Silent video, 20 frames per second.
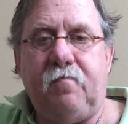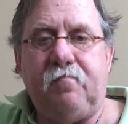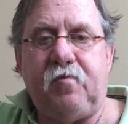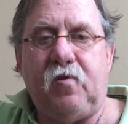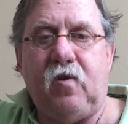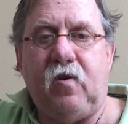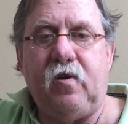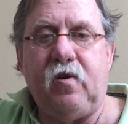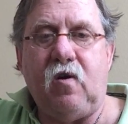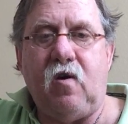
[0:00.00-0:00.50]
I'm
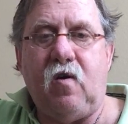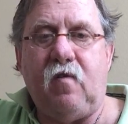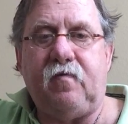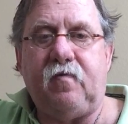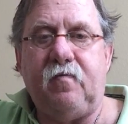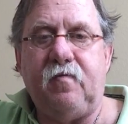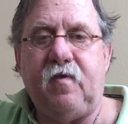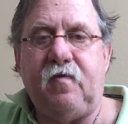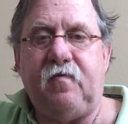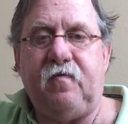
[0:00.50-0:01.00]
pulling
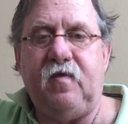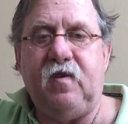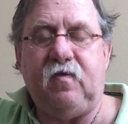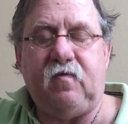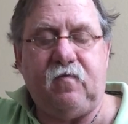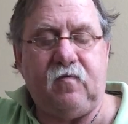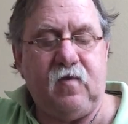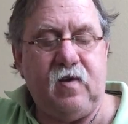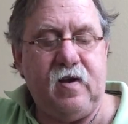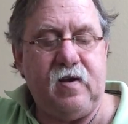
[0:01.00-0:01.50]
off from the
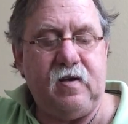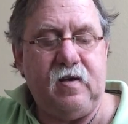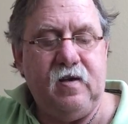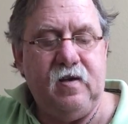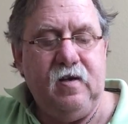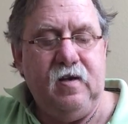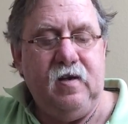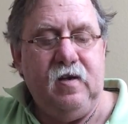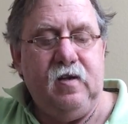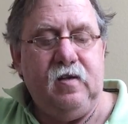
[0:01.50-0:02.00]
5th fret
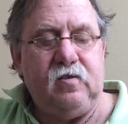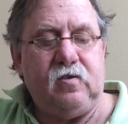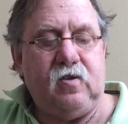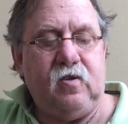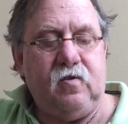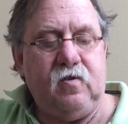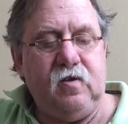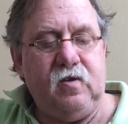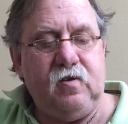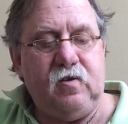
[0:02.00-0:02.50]

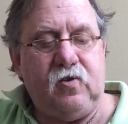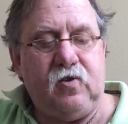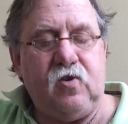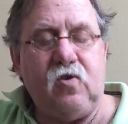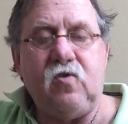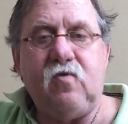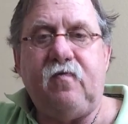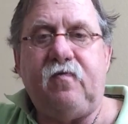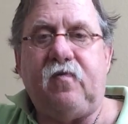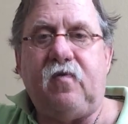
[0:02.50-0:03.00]
to the
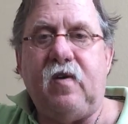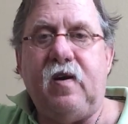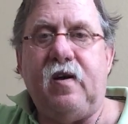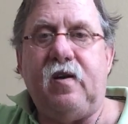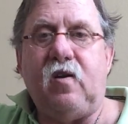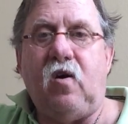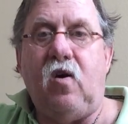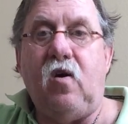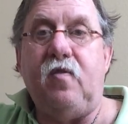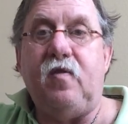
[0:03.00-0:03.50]
3rd
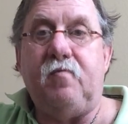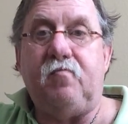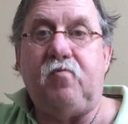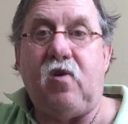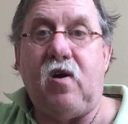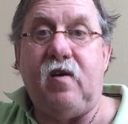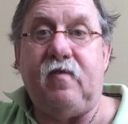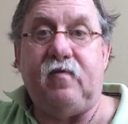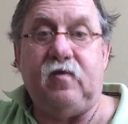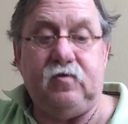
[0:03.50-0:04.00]
fret on the
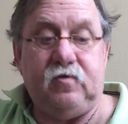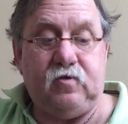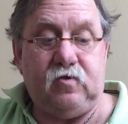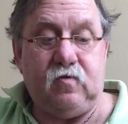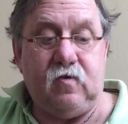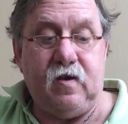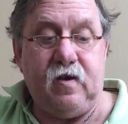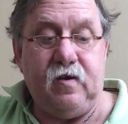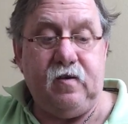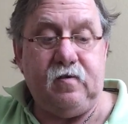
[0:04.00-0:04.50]
bravo
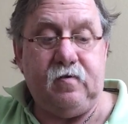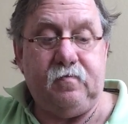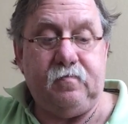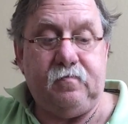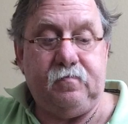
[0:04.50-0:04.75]
string,